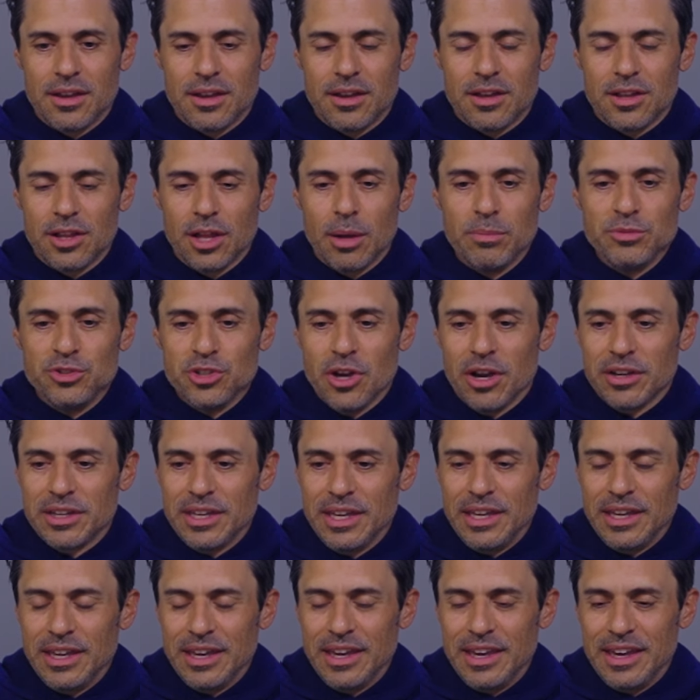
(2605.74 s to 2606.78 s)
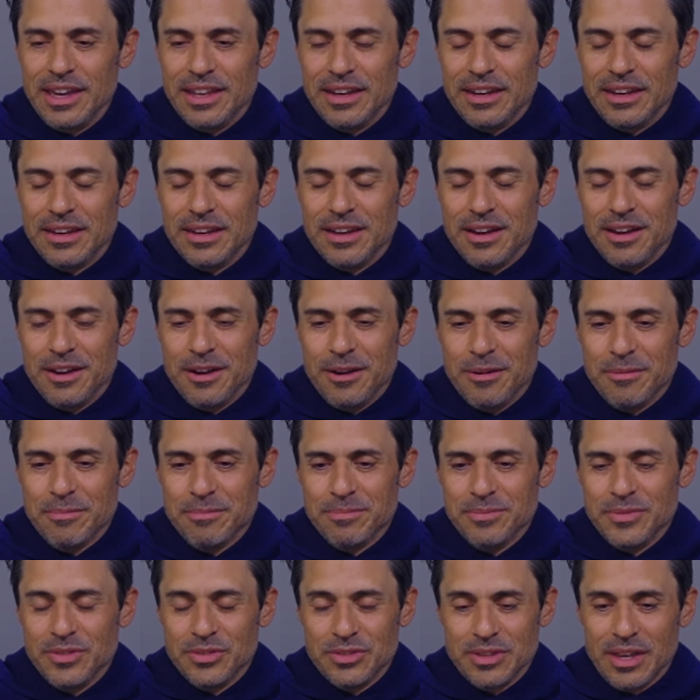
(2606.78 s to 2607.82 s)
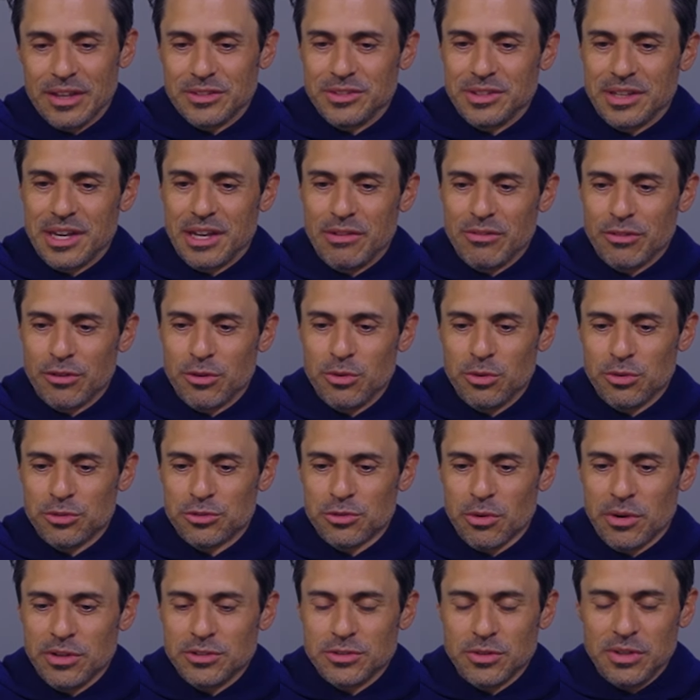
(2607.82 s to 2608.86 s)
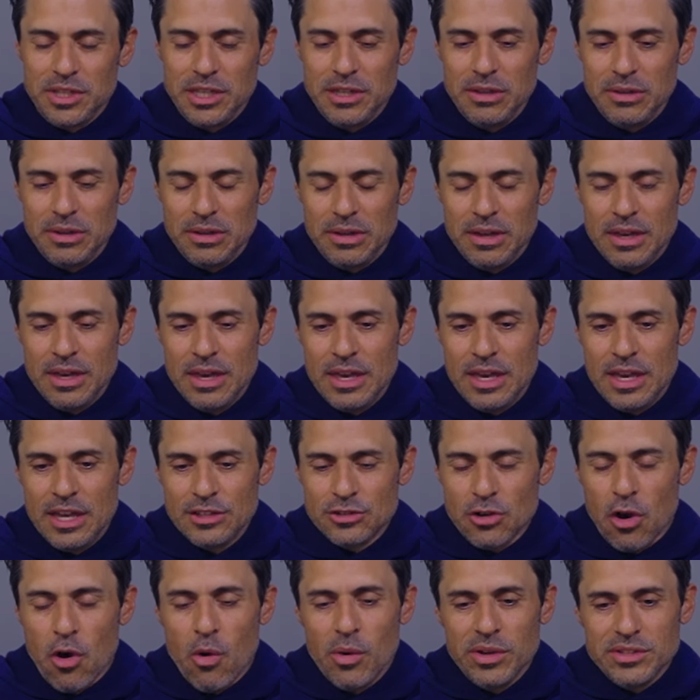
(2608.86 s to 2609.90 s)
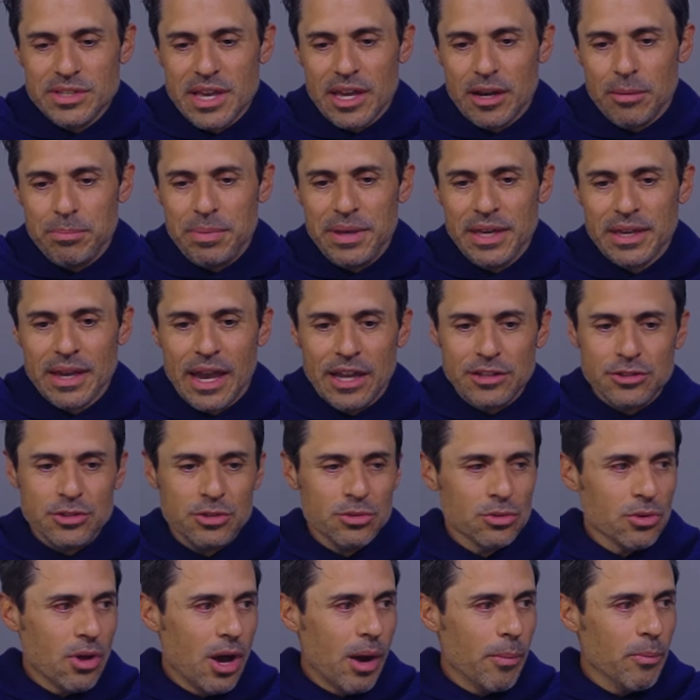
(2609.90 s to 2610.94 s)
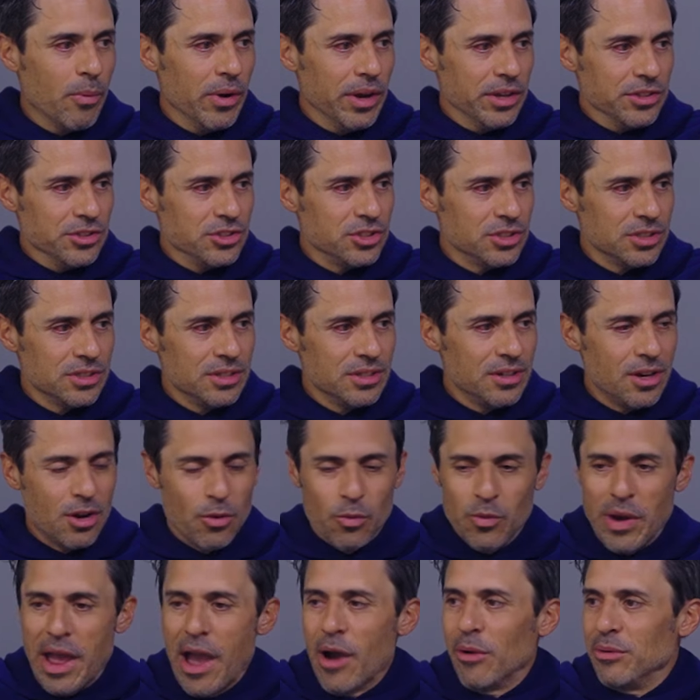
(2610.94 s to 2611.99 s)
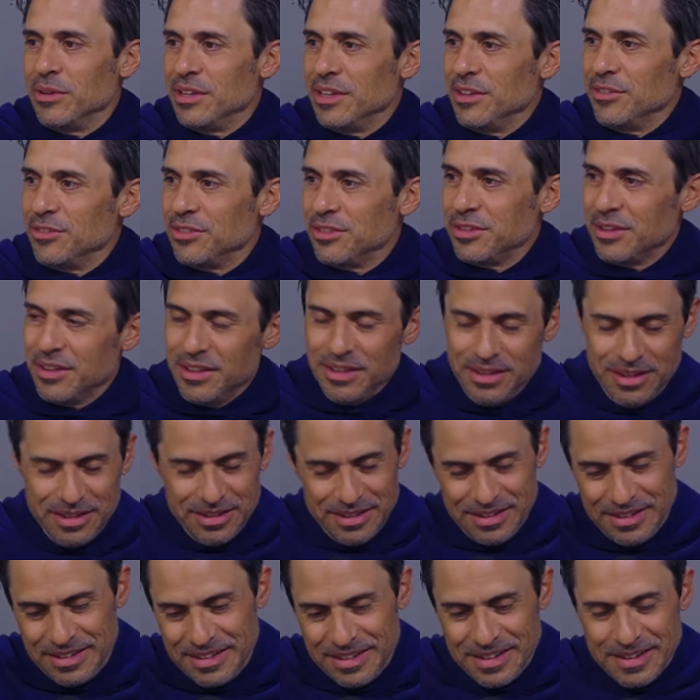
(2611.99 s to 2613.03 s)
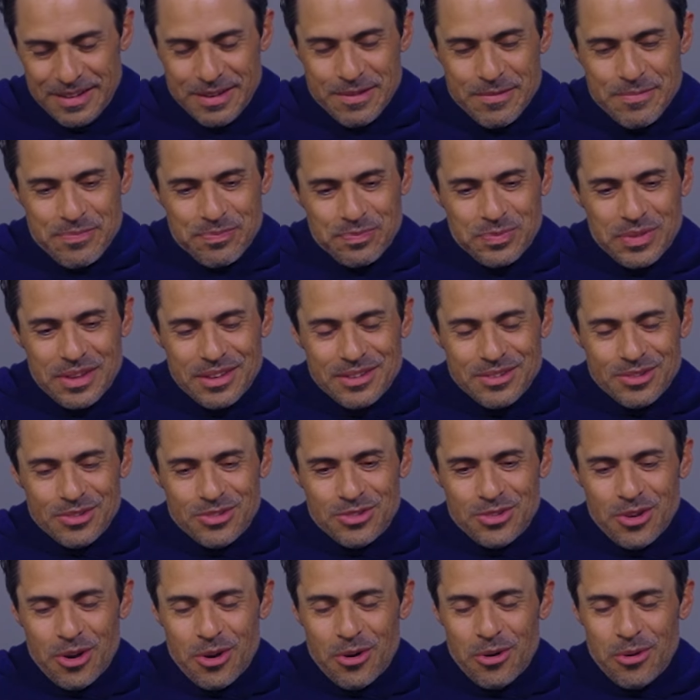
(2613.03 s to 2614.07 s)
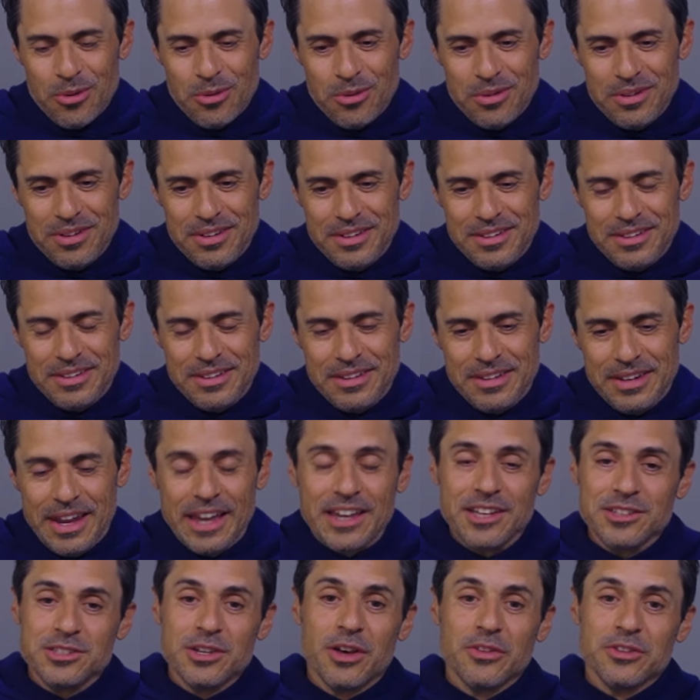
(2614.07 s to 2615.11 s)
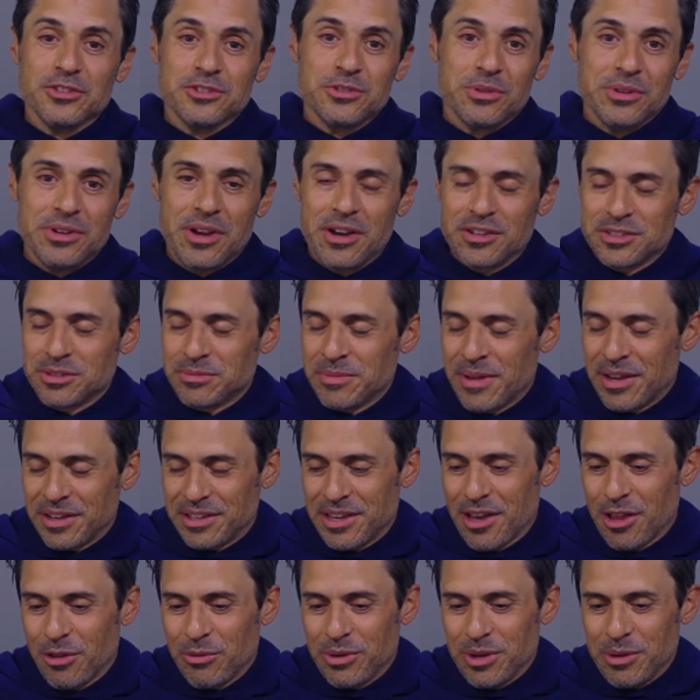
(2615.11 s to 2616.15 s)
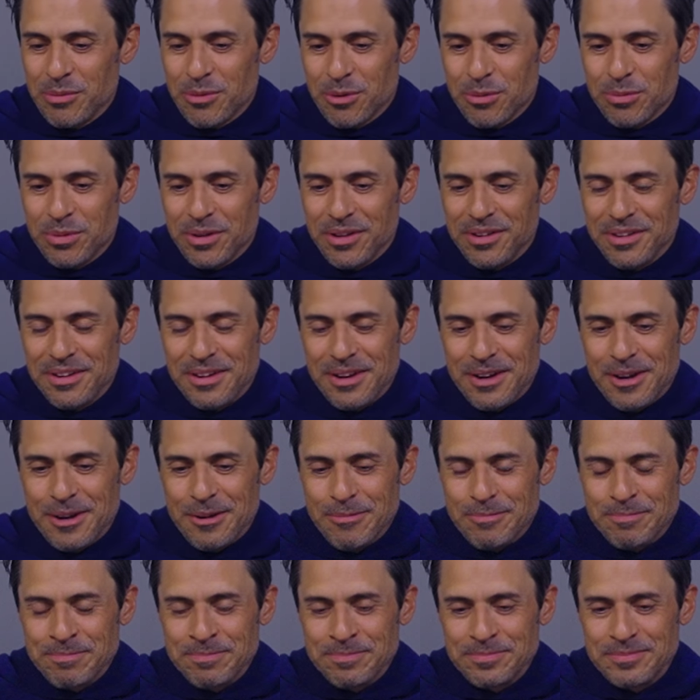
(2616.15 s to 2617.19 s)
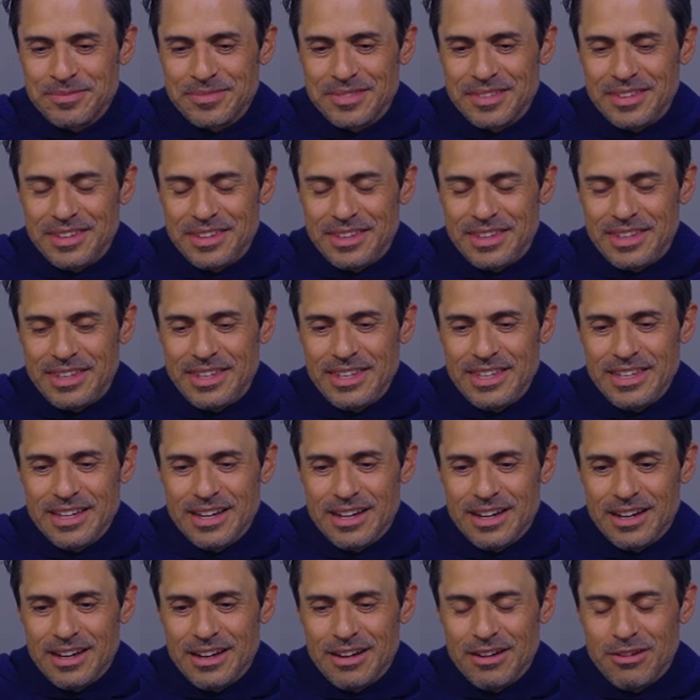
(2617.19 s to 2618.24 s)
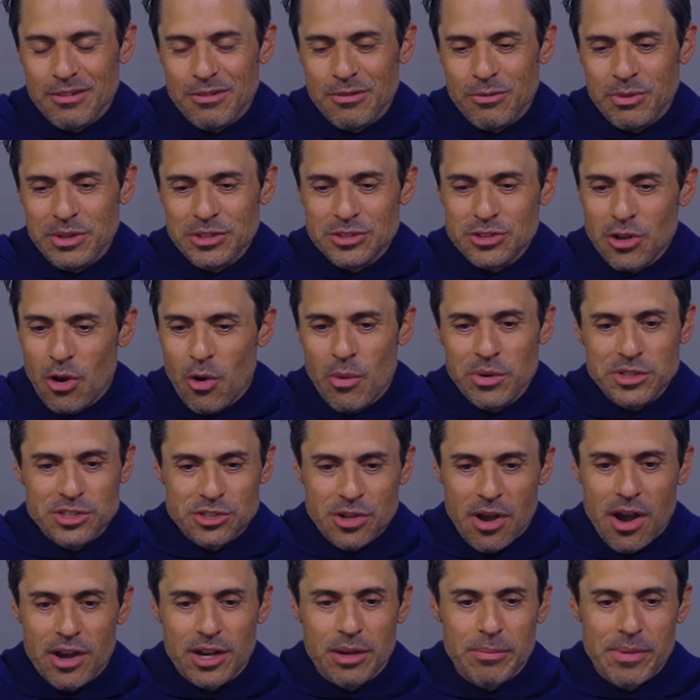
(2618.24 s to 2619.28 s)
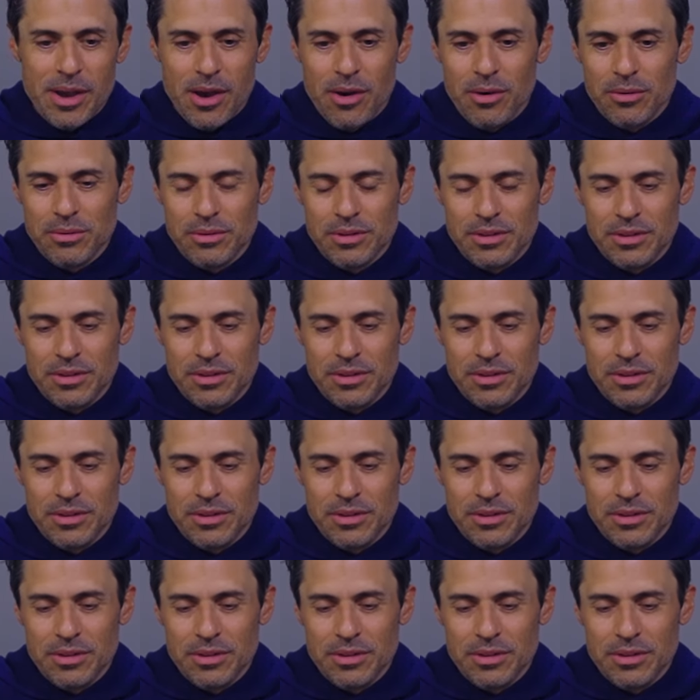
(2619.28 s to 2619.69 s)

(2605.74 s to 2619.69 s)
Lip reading: club junkie, and this is actually kind of a cool story. So he has always had a Ping I2 lob wedge around his. So, and I can tell this story not because I'm not at Callaway anymore, but we used to always talk about